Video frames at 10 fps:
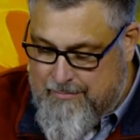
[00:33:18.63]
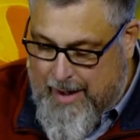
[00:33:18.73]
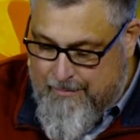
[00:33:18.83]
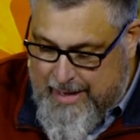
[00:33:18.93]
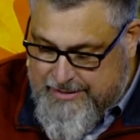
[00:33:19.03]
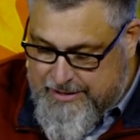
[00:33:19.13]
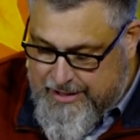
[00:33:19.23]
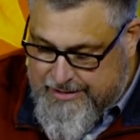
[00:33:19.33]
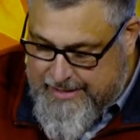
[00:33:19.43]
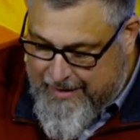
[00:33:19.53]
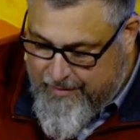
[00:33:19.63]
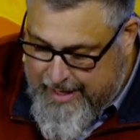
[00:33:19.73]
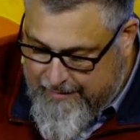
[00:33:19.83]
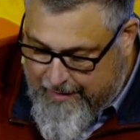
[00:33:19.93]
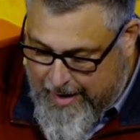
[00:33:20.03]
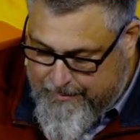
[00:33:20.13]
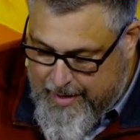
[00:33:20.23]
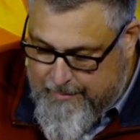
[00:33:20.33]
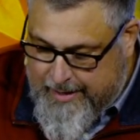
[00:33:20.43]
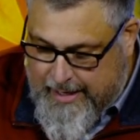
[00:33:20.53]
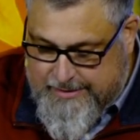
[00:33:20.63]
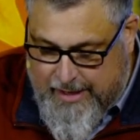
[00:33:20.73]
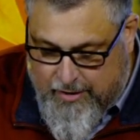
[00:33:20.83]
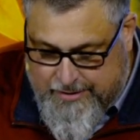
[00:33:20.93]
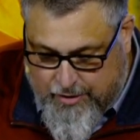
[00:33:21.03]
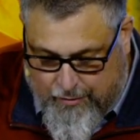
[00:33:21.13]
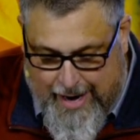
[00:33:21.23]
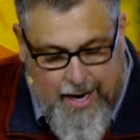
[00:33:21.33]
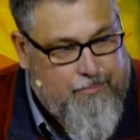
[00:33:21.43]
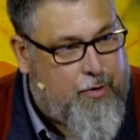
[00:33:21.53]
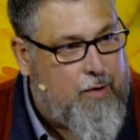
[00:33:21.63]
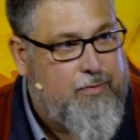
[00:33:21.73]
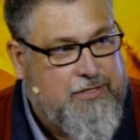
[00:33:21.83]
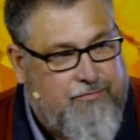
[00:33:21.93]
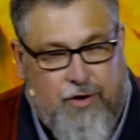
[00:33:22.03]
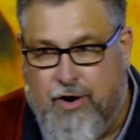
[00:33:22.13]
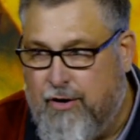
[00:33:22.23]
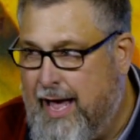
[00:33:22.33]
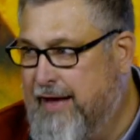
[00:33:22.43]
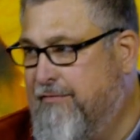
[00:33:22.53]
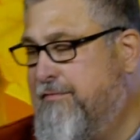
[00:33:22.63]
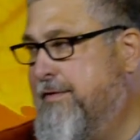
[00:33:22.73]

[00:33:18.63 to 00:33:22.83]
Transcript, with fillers: My message is never give up because there is a greater purpose for your life.